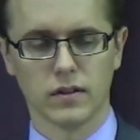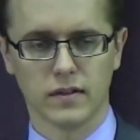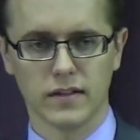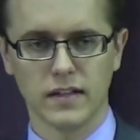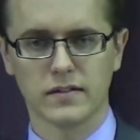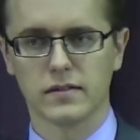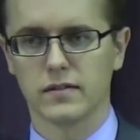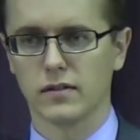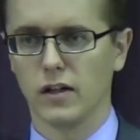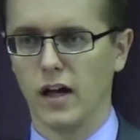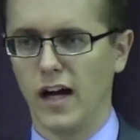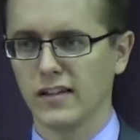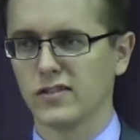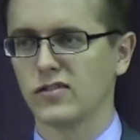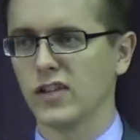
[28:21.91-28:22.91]
That's,
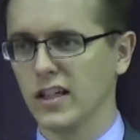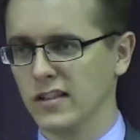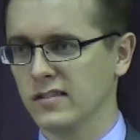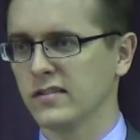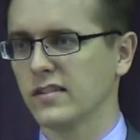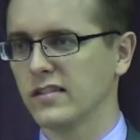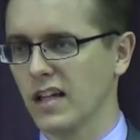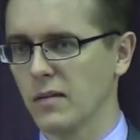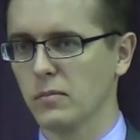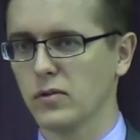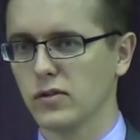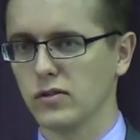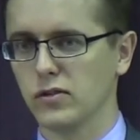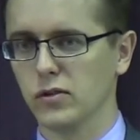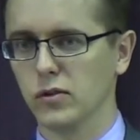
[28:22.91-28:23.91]
that's Satan's
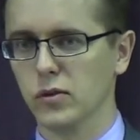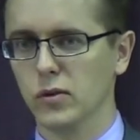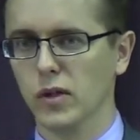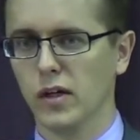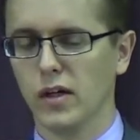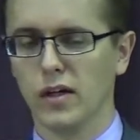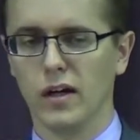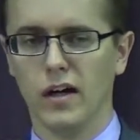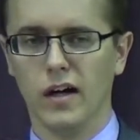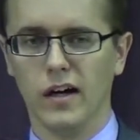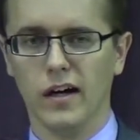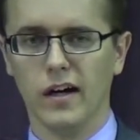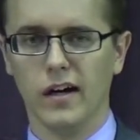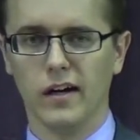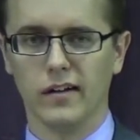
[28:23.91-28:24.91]
attempt to uh,